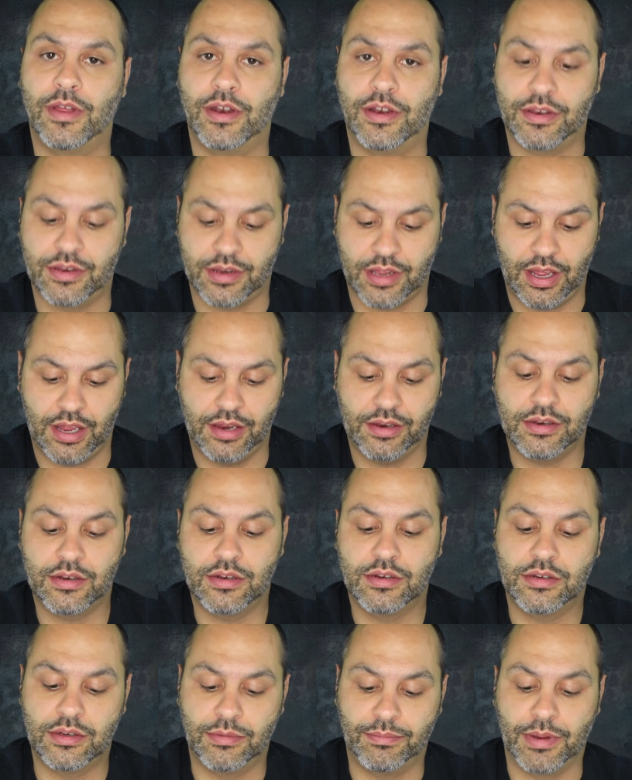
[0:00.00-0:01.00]
In this case,
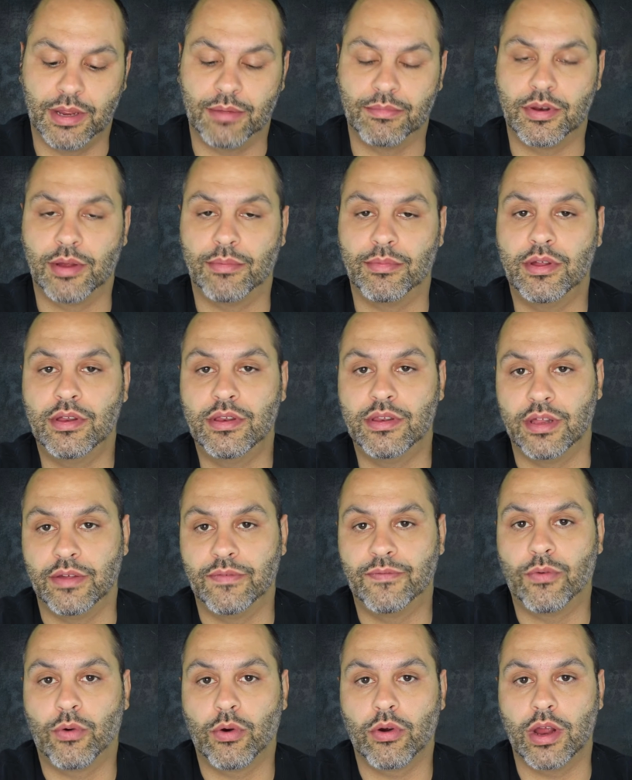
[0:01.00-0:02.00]
the BMW
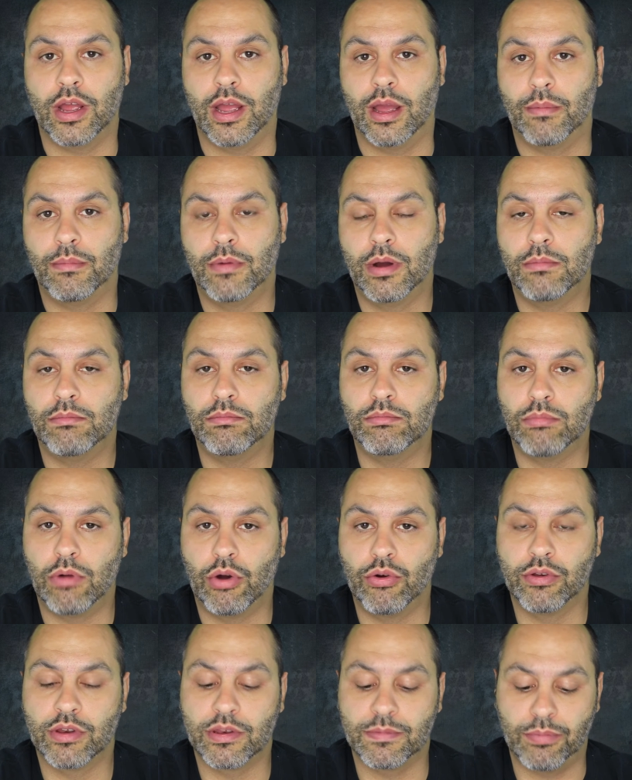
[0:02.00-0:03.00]
Z4M
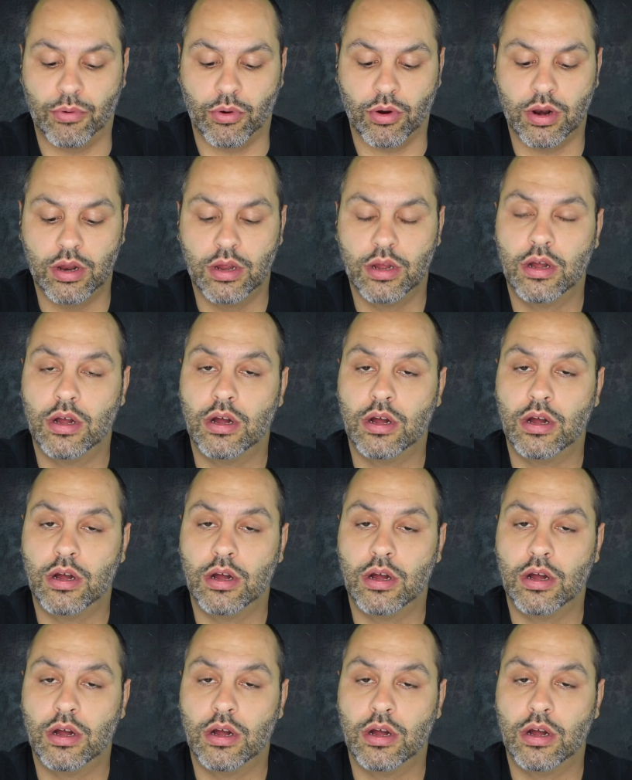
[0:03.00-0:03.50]
Motorsport.